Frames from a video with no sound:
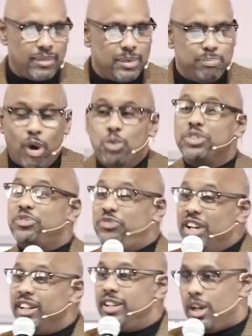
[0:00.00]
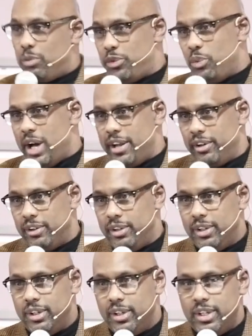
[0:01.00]
Boat was filling up with water.
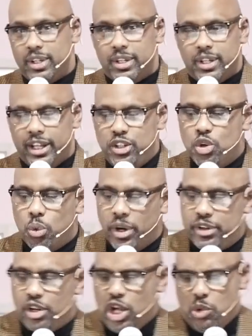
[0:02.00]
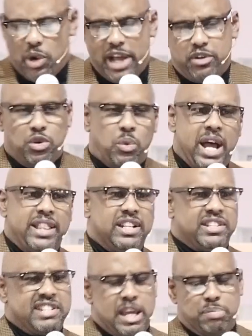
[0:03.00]
And you wonder, well, I don't know why the
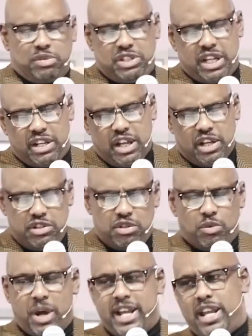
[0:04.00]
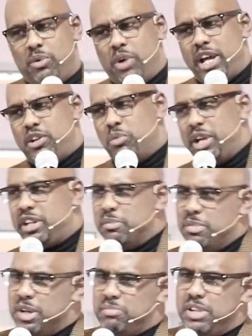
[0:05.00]
disciples said, you know, why they had to wake
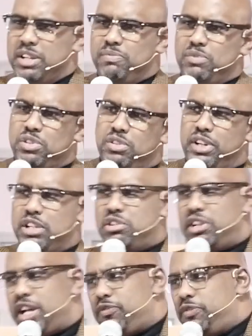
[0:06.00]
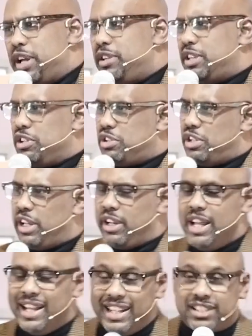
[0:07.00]
him up. They, you know, they should have faith. They should have.
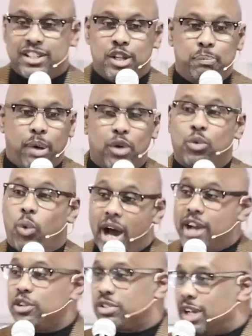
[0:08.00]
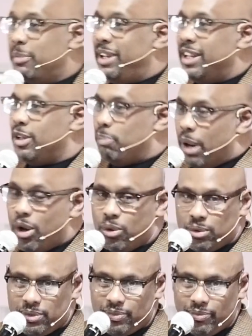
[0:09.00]
Listen, the boat, water's coming in the
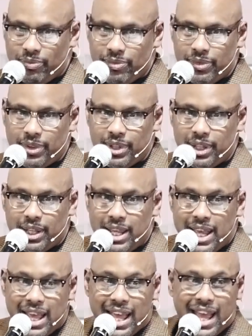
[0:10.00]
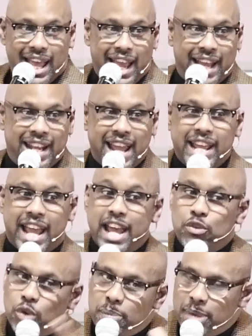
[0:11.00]
boat.
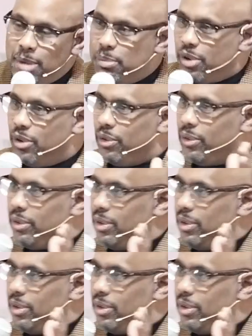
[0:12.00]
And remember,